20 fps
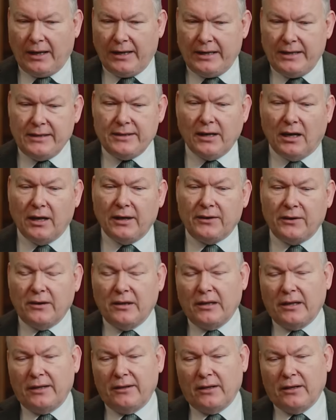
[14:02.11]
he died in
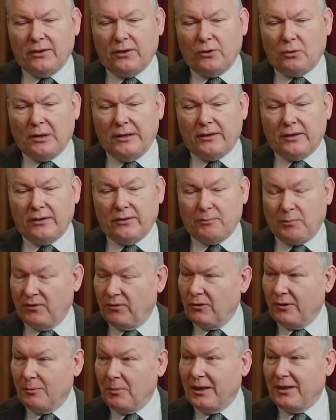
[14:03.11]
the late 1920s
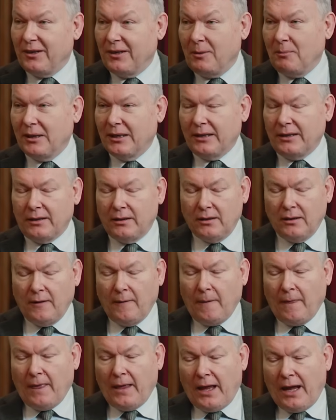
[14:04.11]
before he made any money.
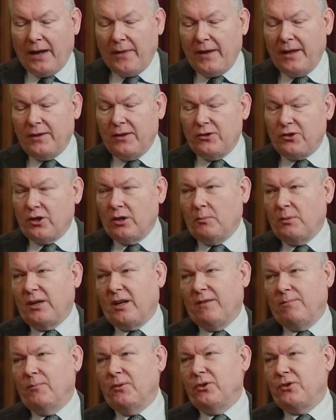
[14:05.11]
And then the German
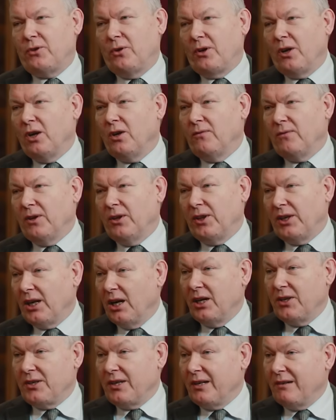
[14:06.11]
government took over the
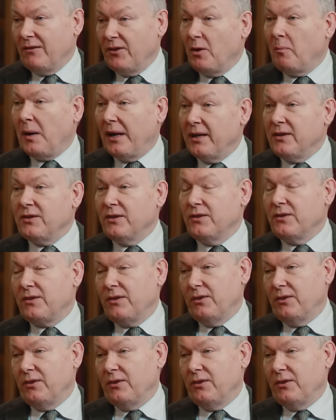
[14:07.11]
idea and the patents